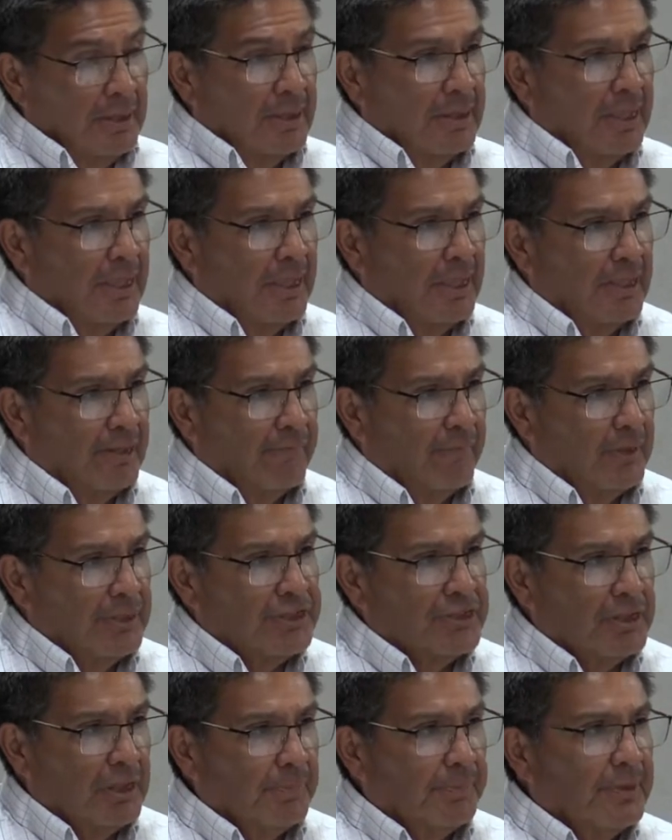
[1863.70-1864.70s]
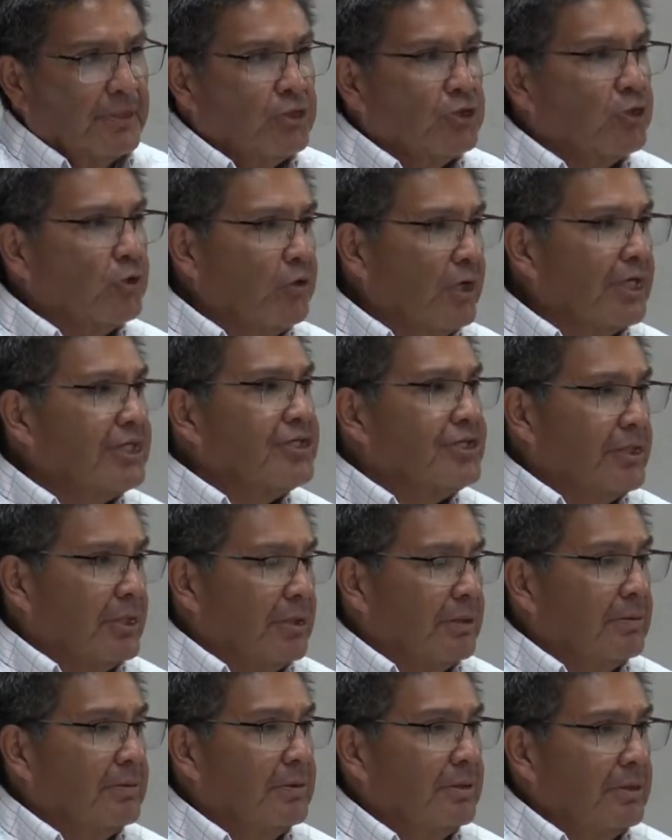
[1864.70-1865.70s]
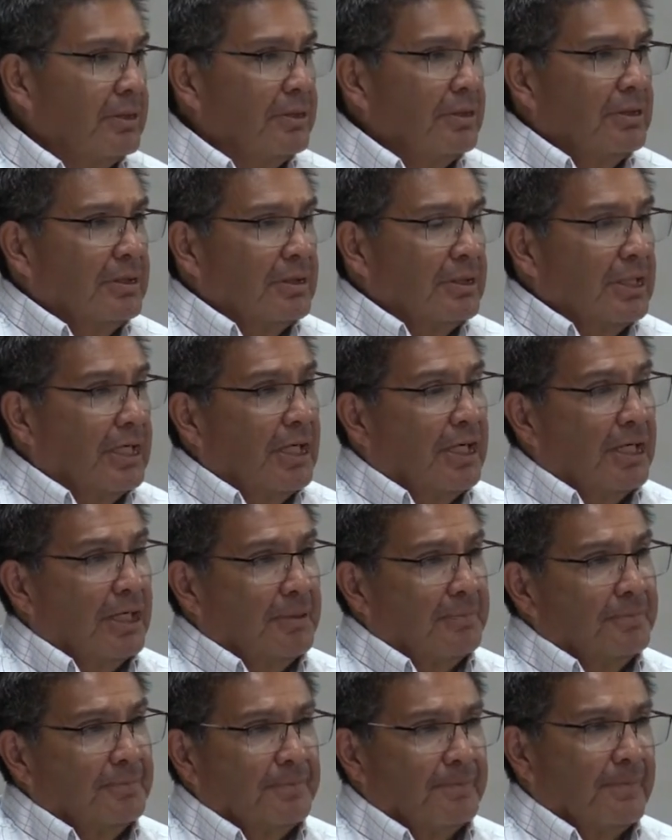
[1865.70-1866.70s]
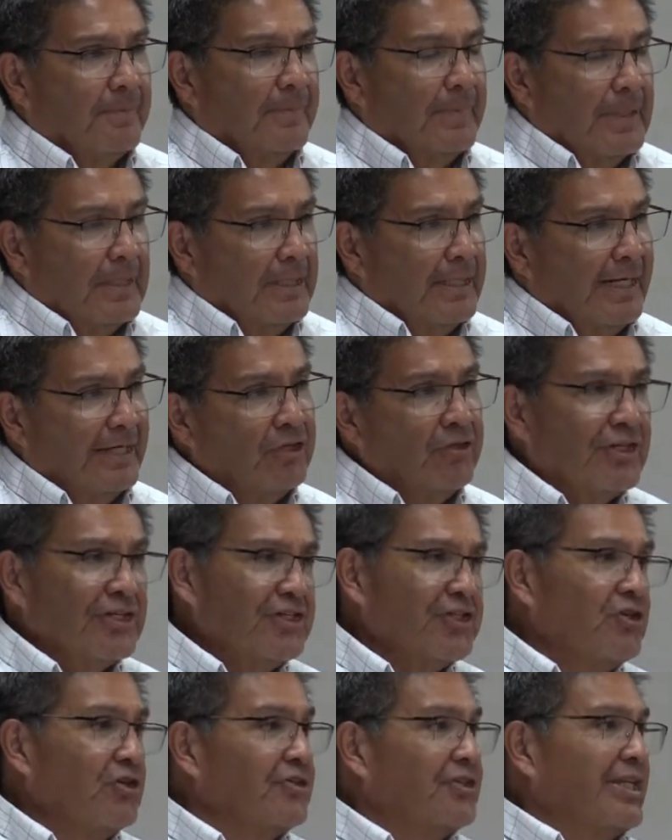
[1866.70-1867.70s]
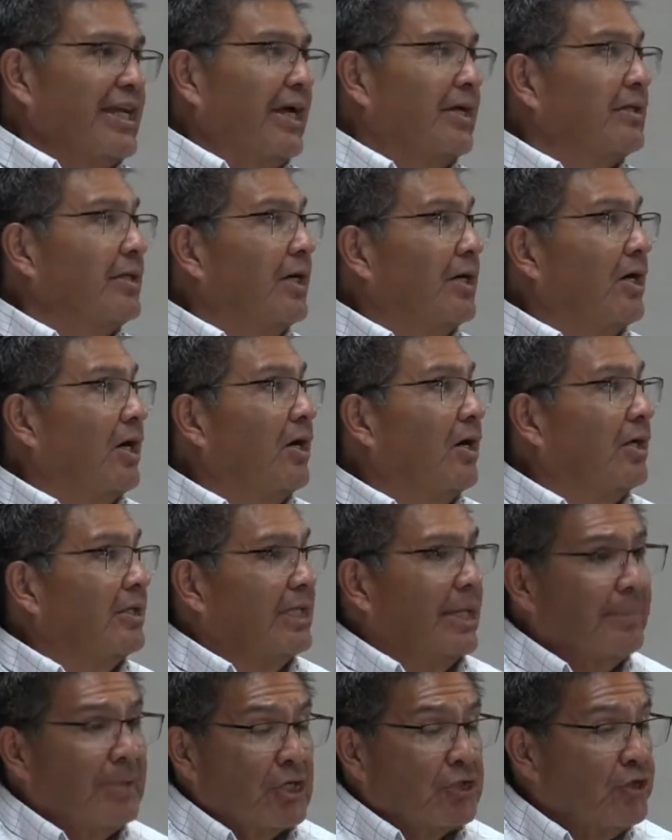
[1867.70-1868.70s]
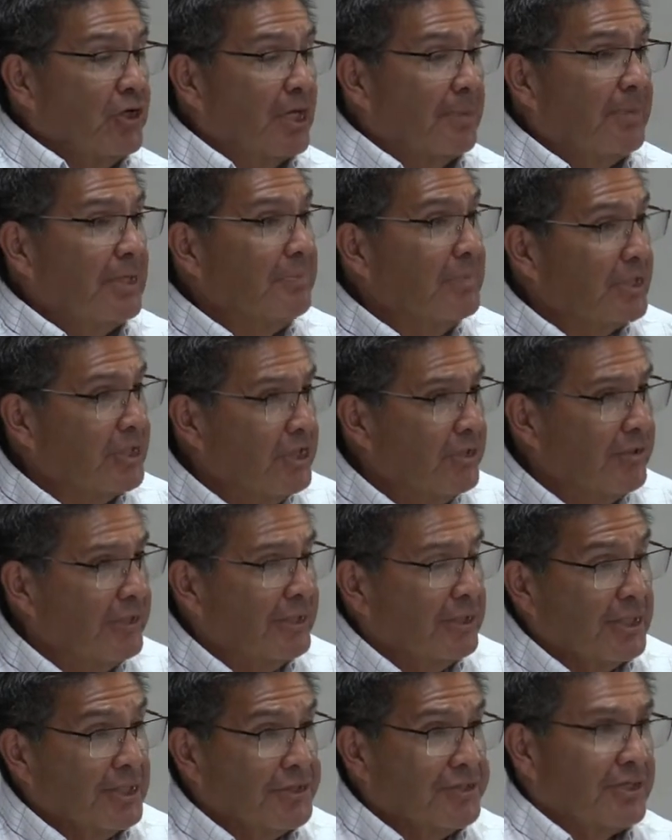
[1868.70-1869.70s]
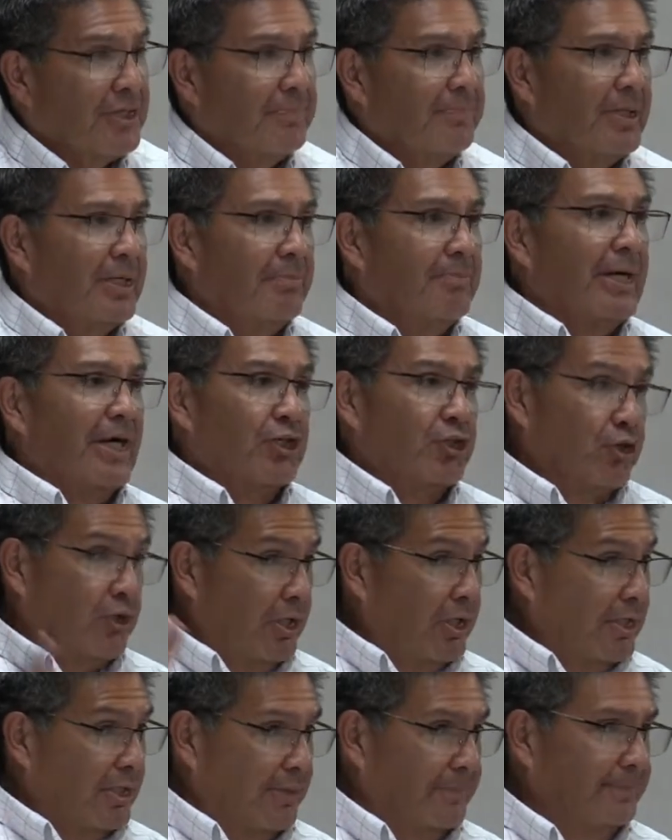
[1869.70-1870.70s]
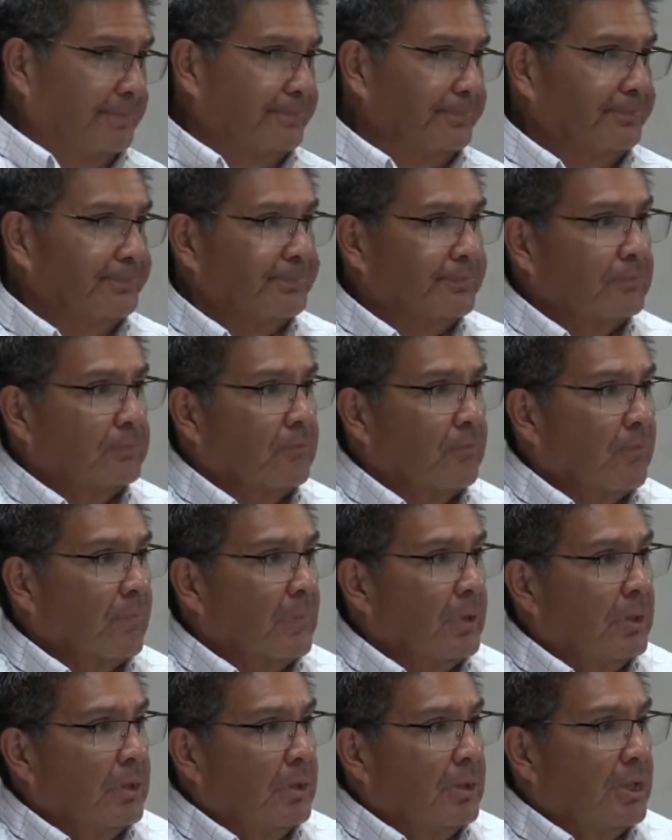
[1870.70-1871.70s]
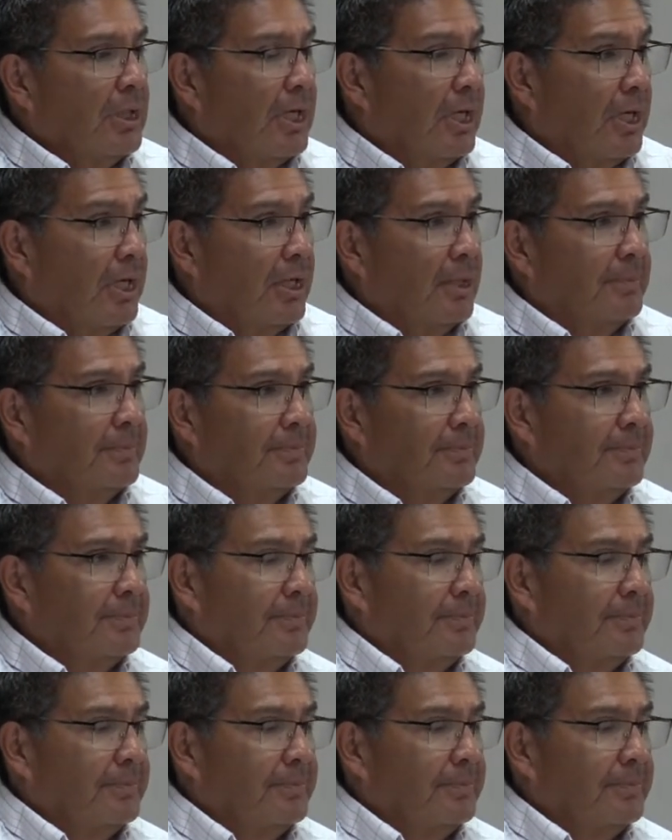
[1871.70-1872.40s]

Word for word: Uh, if we simply trust it. Um, I know this is going to sound kind of odd. I'm not trying to be materialistic, but my truck, um,